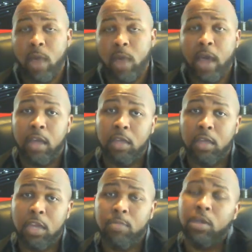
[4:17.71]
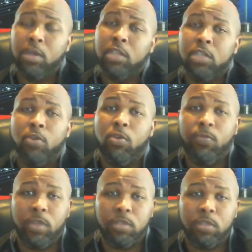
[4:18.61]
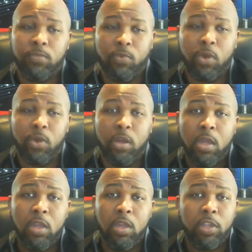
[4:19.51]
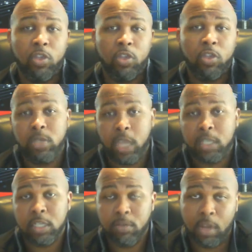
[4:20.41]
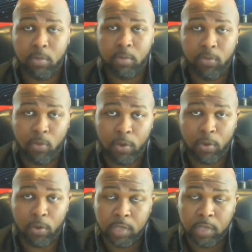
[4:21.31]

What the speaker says: Why? Again, because there's no fixes for it. There's no protection available for it.